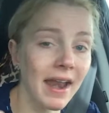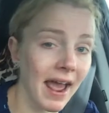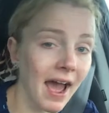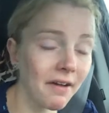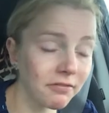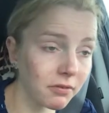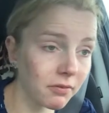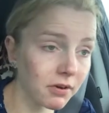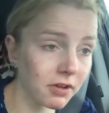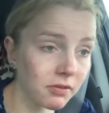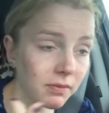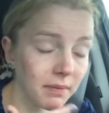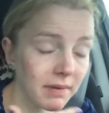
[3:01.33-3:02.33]
and
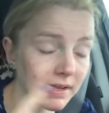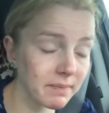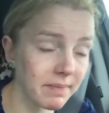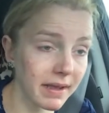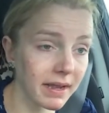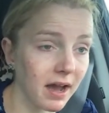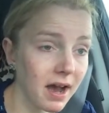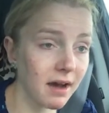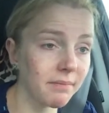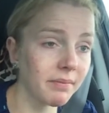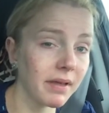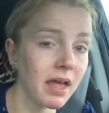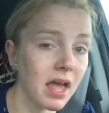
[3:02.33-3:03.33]
afterwards we went to pick
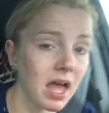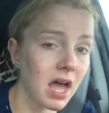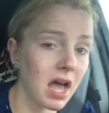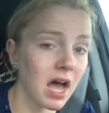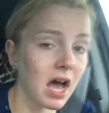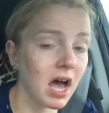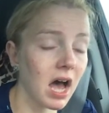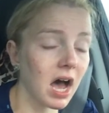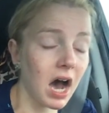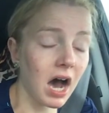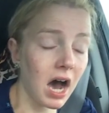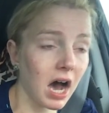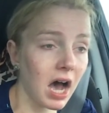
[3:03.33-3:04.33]
up
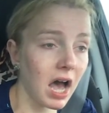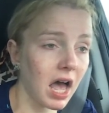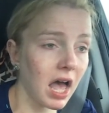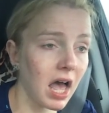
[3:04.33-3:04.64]
uh,